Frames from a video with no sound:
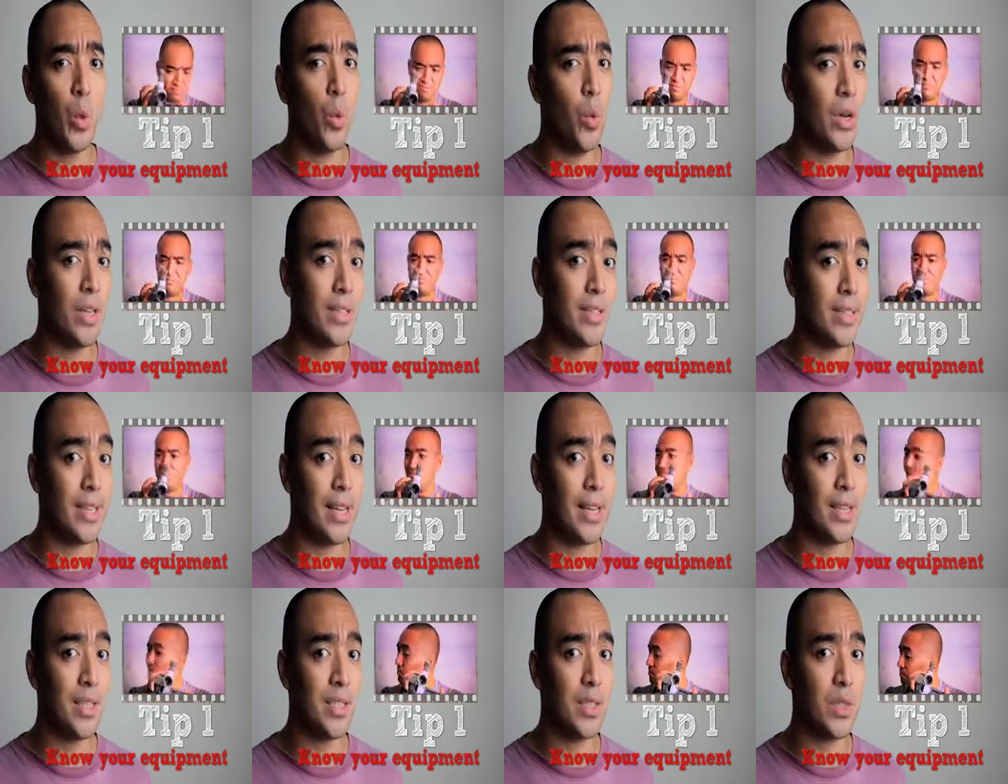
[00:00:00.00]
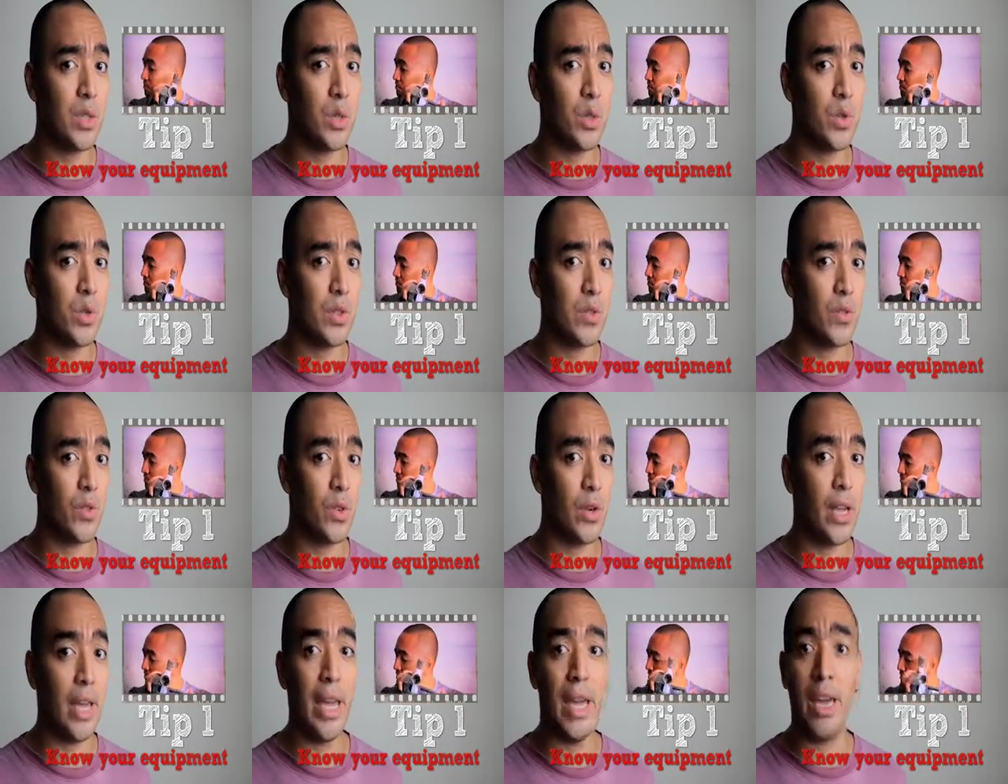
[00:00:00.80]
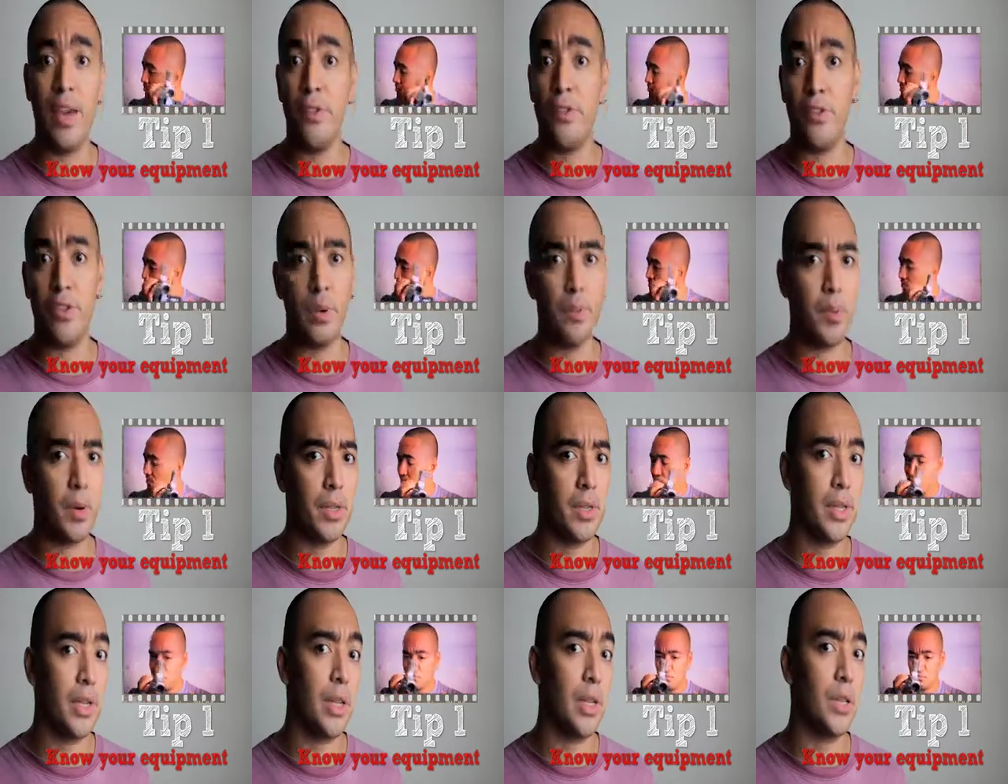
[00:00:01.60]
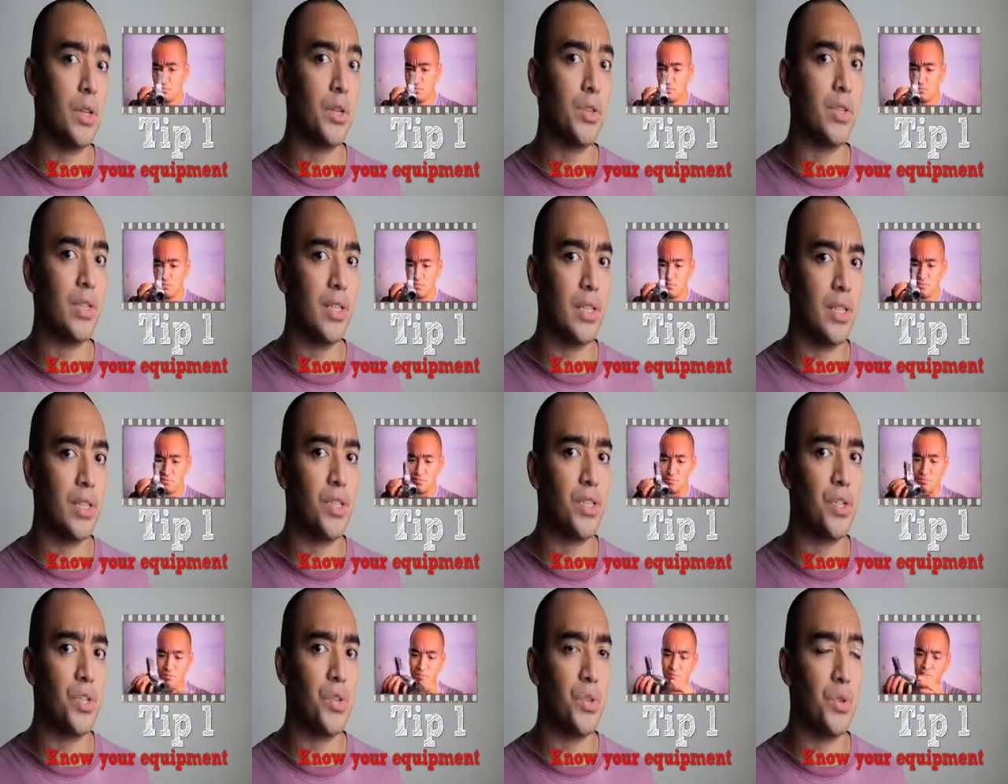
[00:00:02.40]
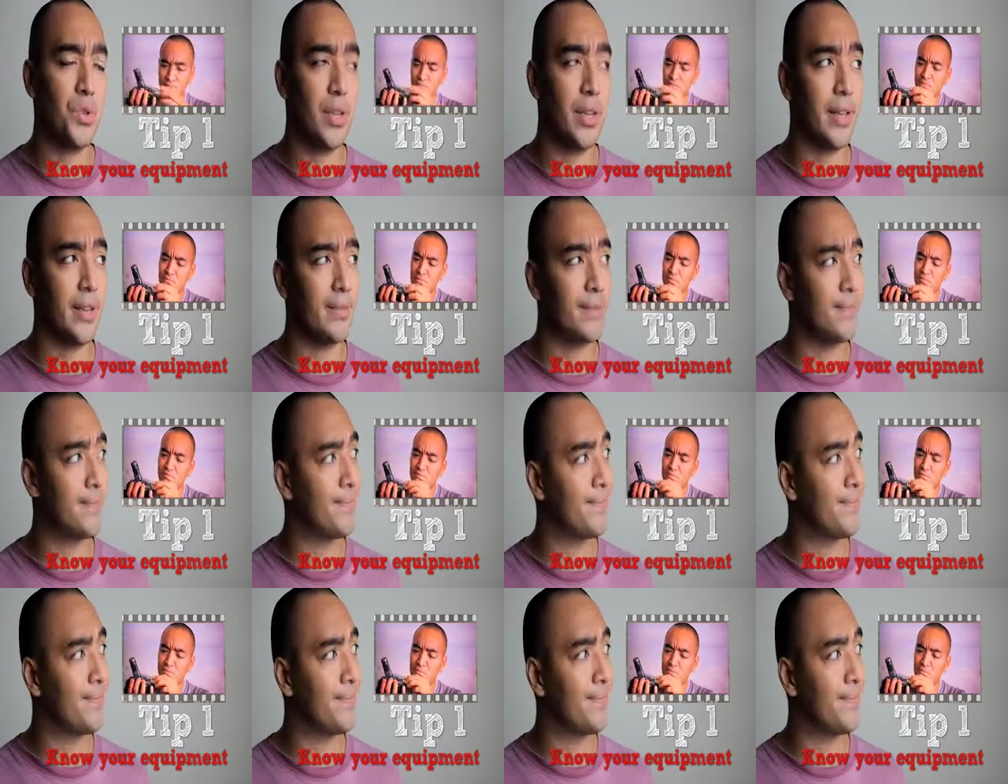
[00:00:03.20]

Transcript: what settings to use for every particular scene that you're shooting.